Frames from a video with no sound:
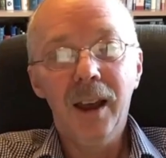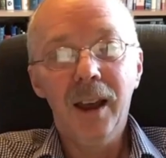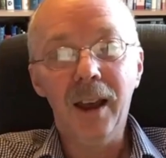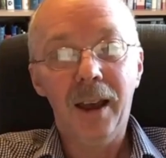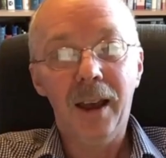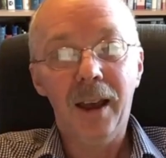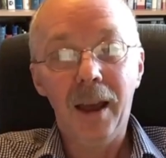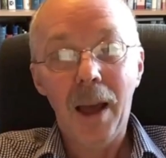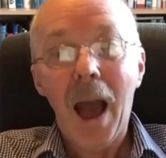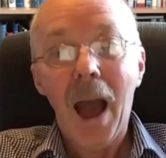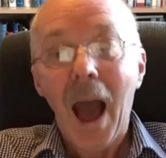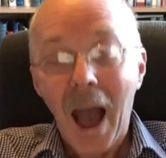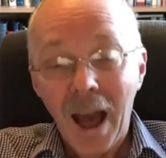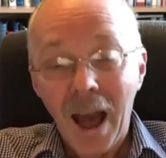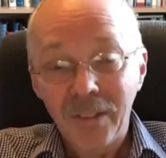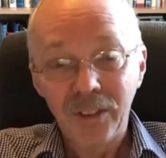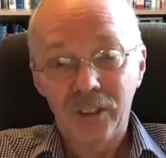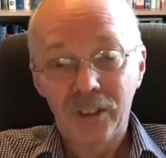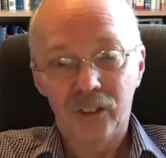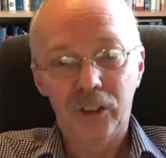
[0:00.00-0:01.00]

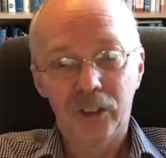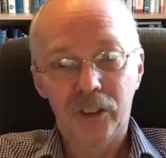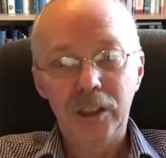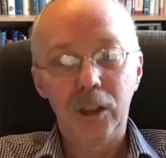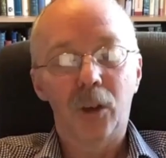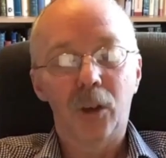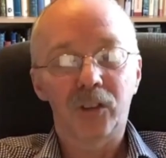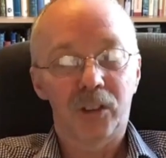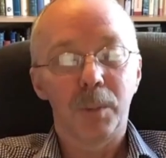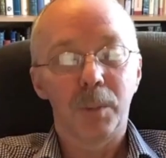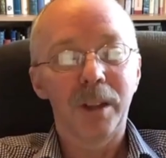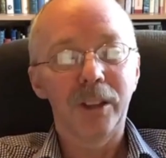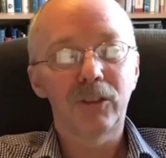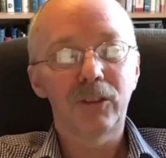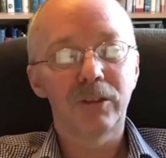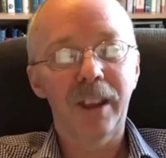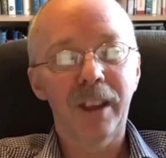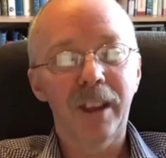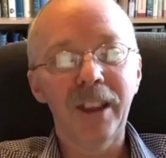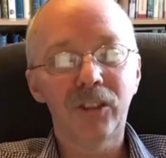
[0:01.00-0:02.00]
And there's lots of
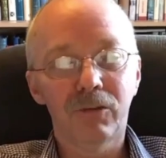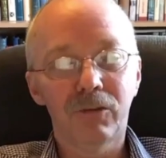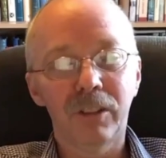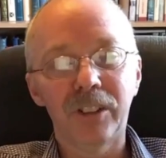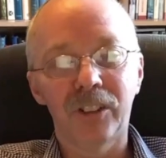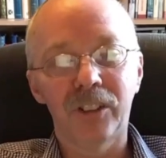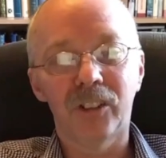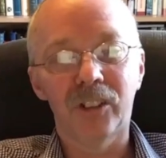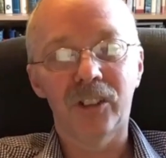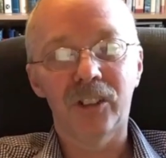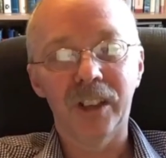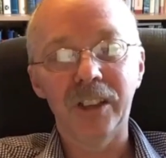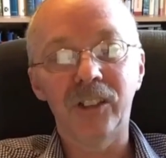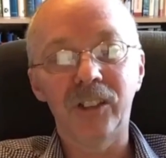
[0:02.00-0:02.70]
military history to see.